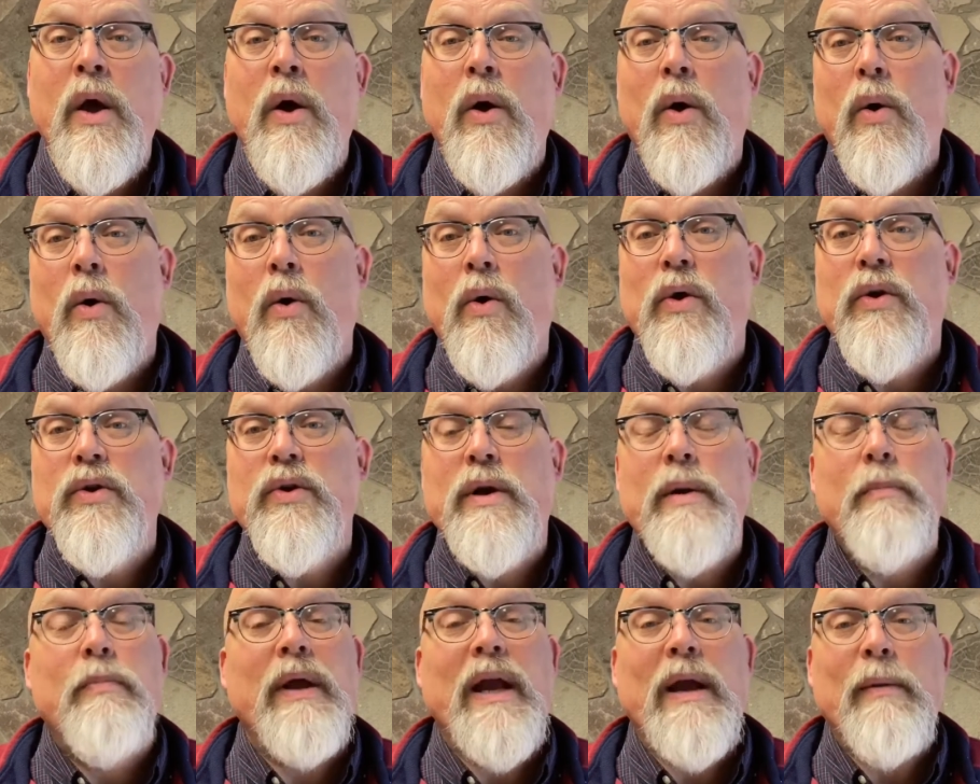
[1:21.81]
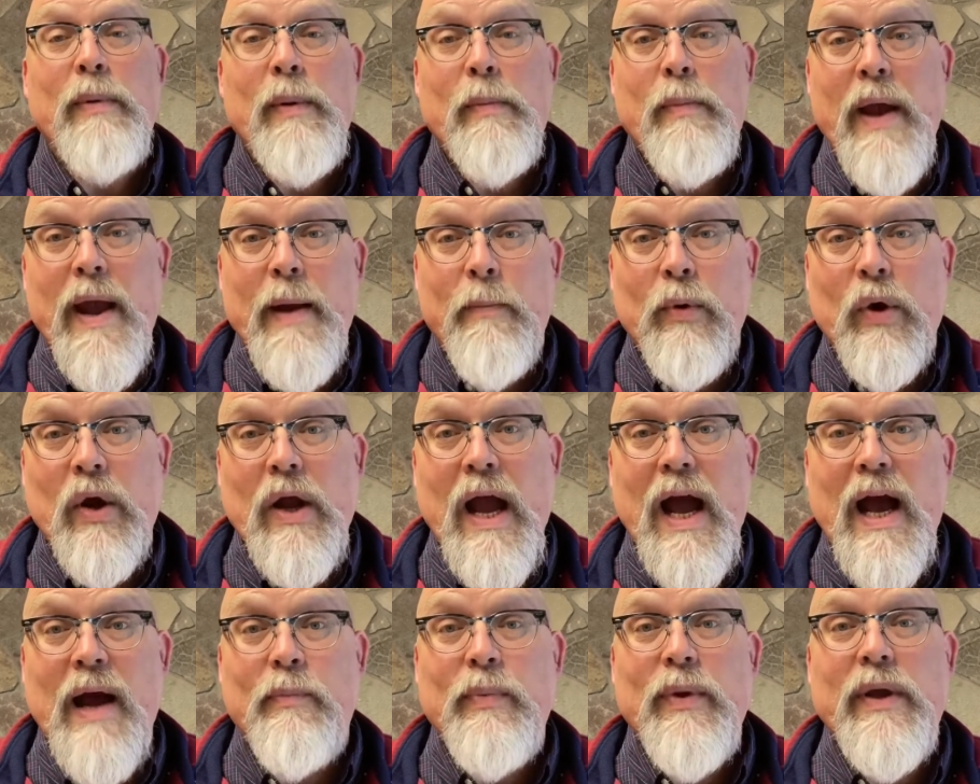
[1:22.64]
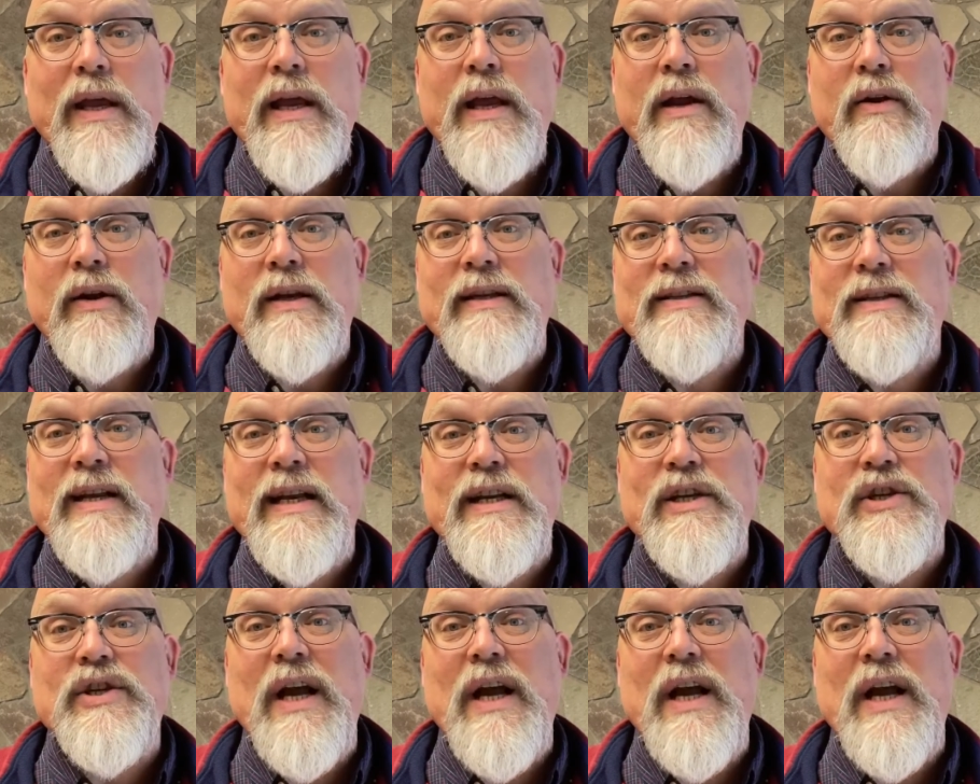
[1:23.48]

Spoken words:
or you can pick up a paper copy here at St.